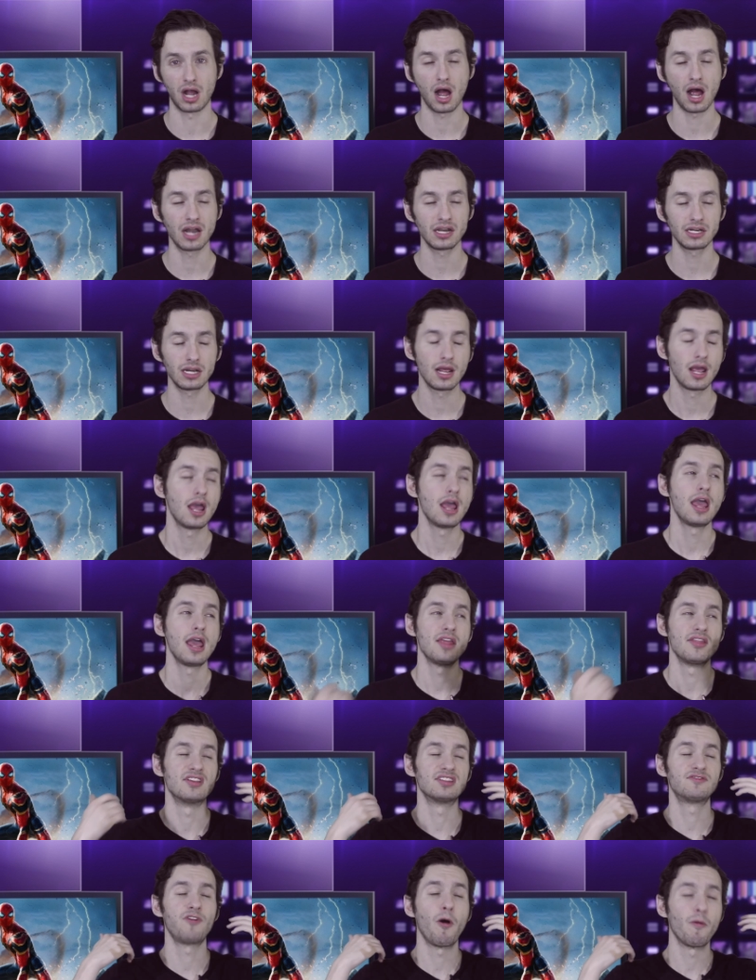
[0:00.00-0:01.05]
on
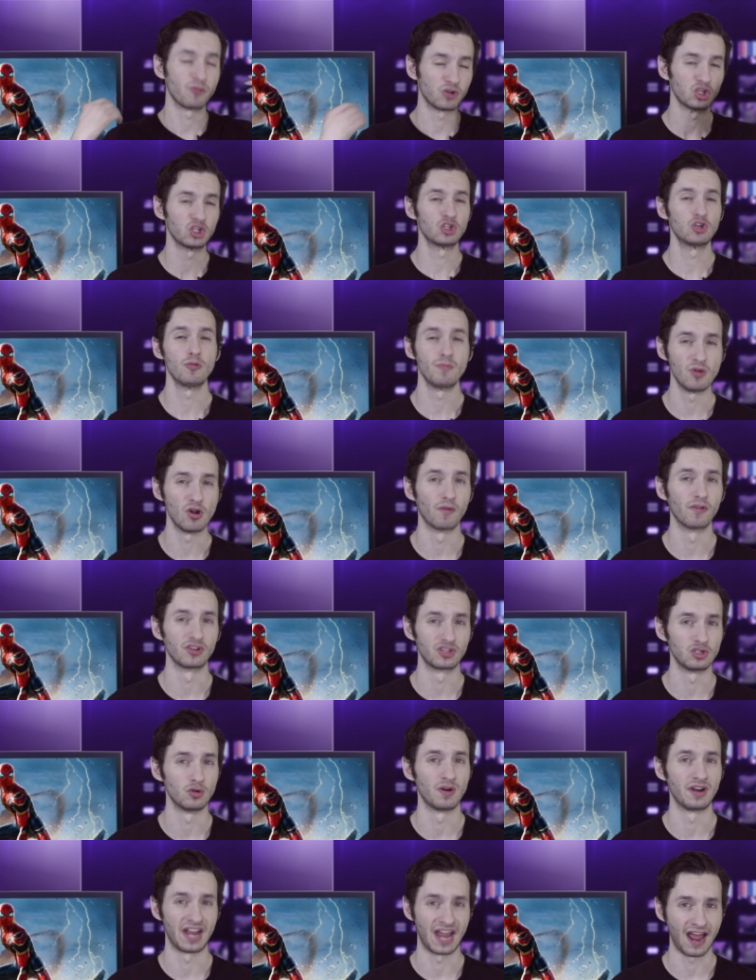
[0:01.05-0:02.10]
this film should be over
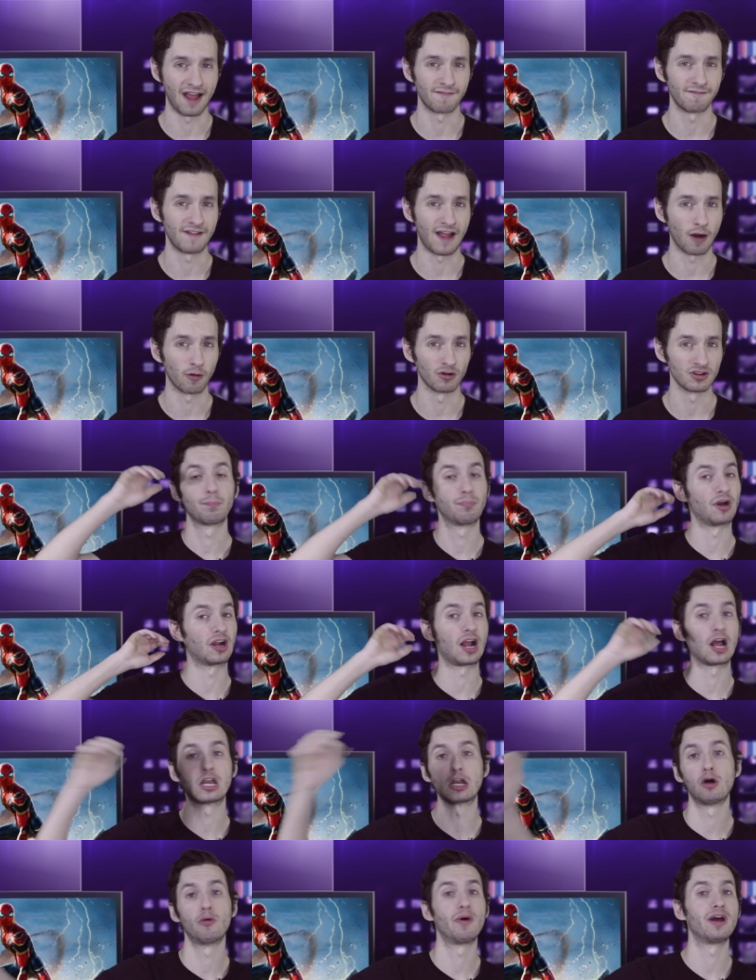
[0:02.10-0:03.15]
two and a half hours. But
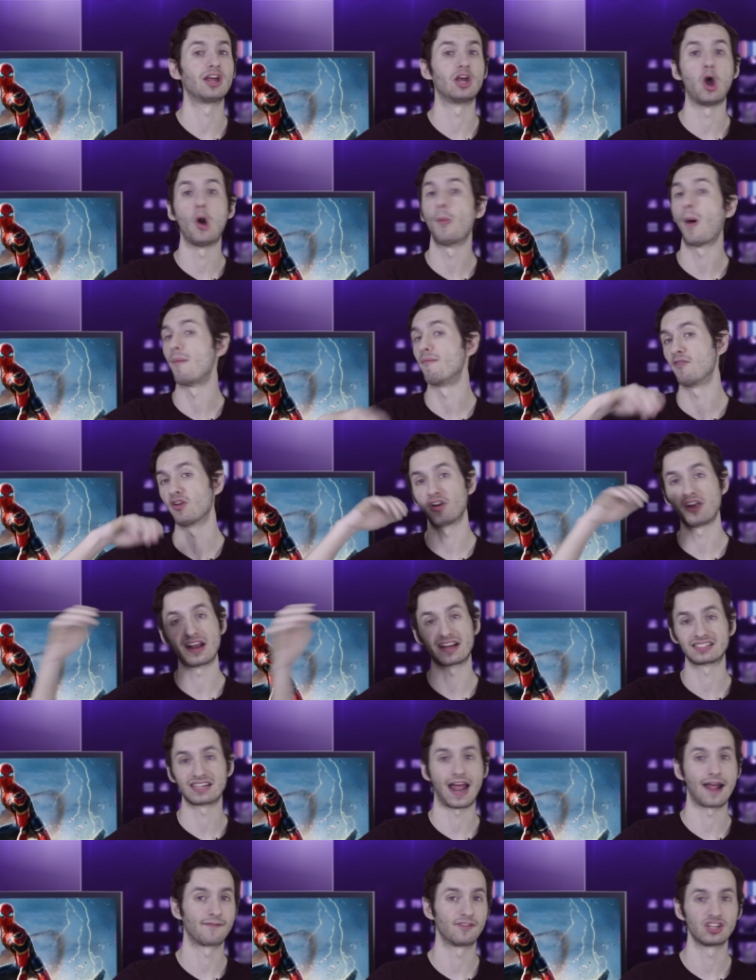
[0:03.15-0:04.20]
on No Way Home, I'm very
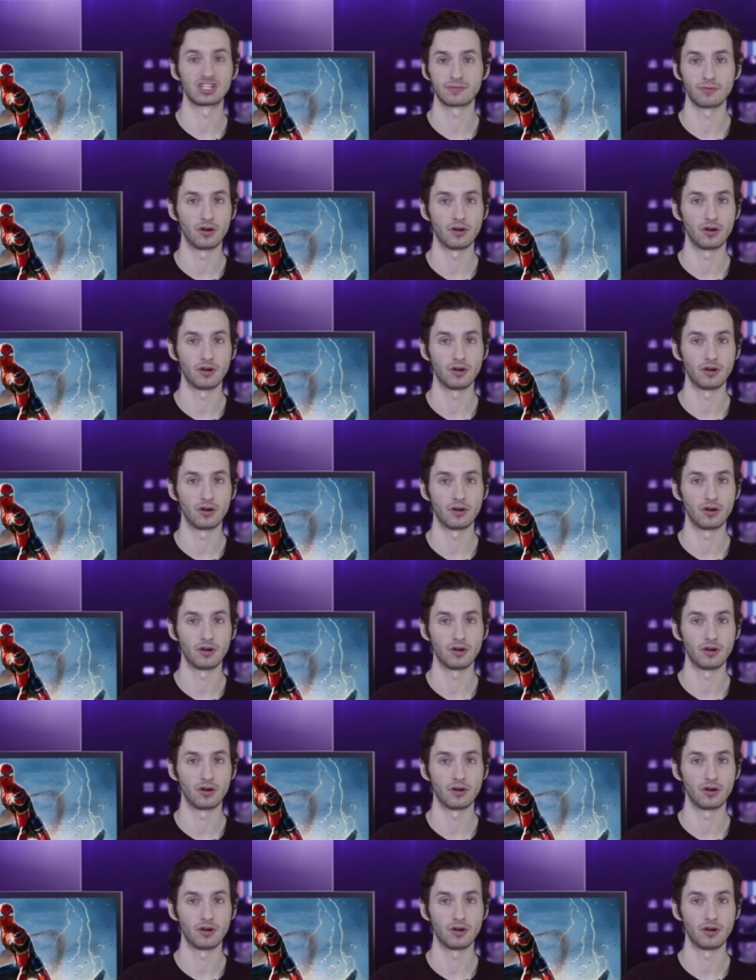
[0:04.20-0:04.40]
excited for this